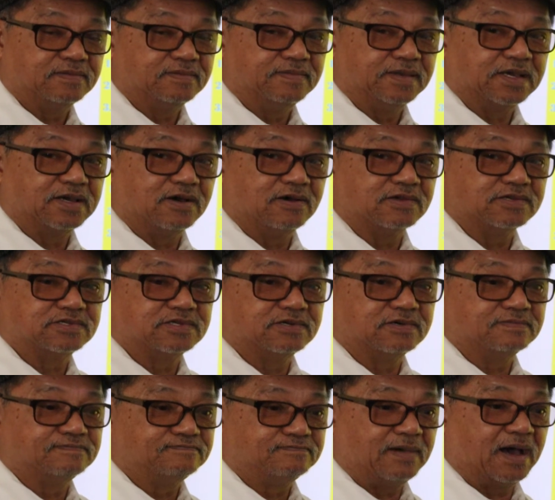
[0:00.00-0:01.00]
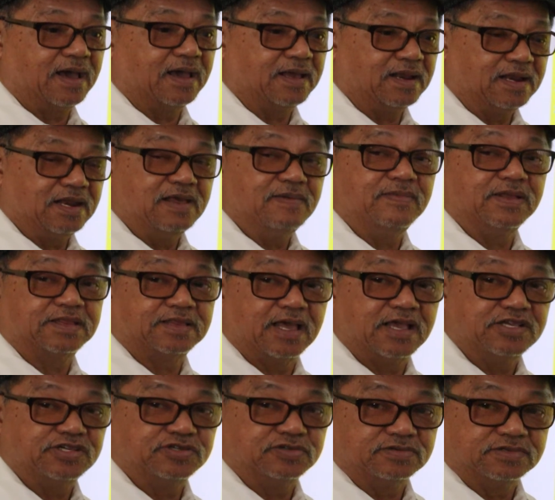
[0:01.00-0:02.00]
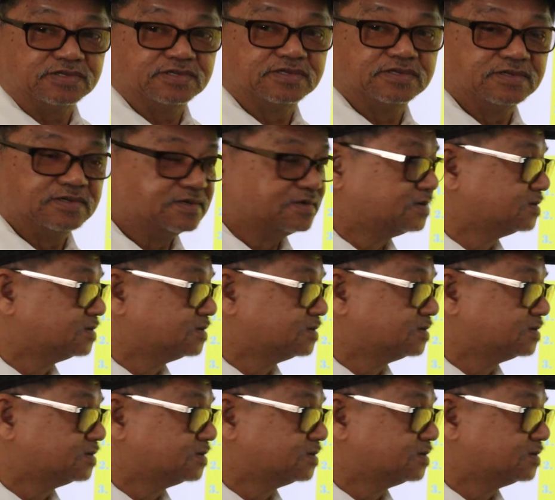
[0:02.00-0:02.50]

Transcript: because of my limitations.